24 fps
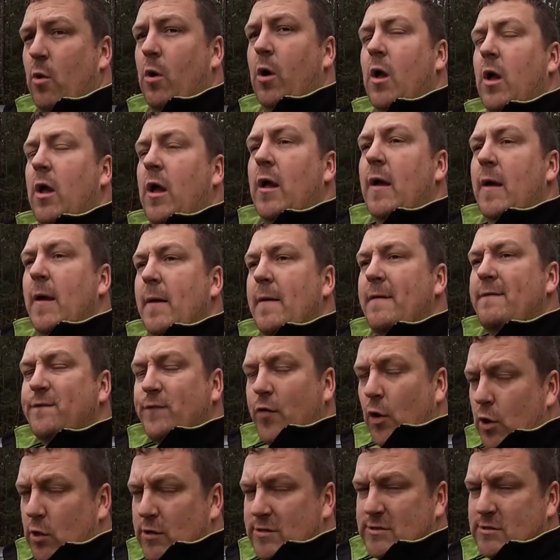
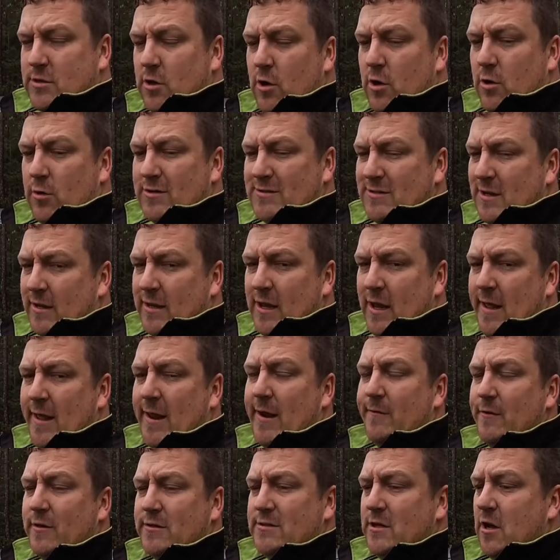First, though, let's not get ahead
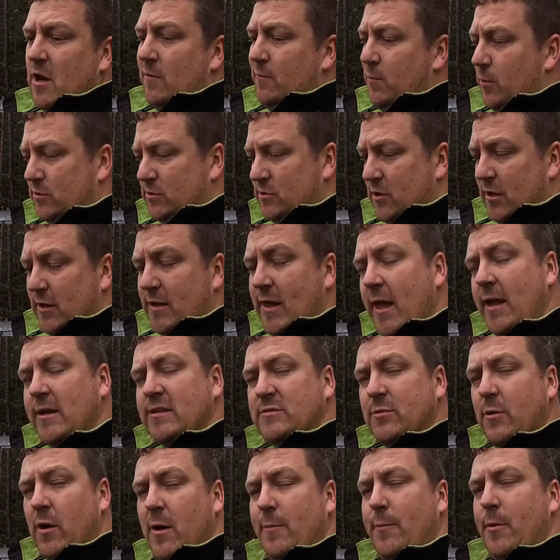of ourselves. We're just going to
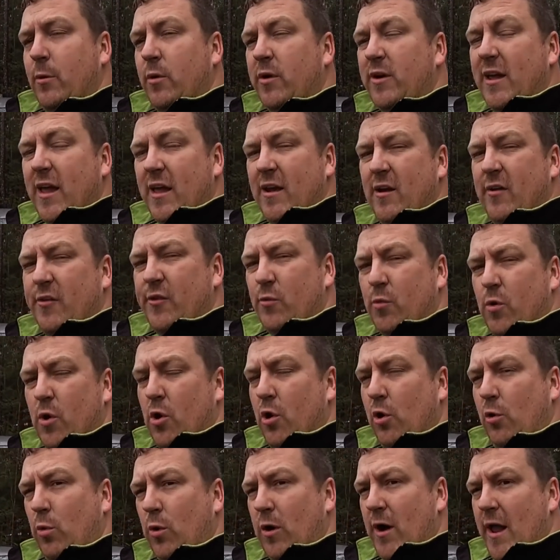K-Swap it. We're going to get it on the
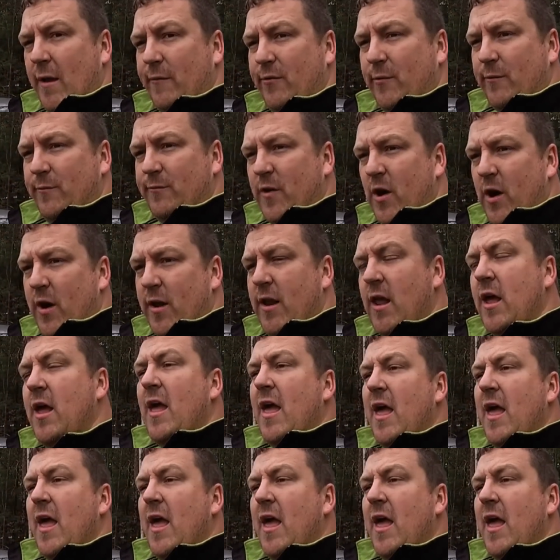road. We're going to have some fun.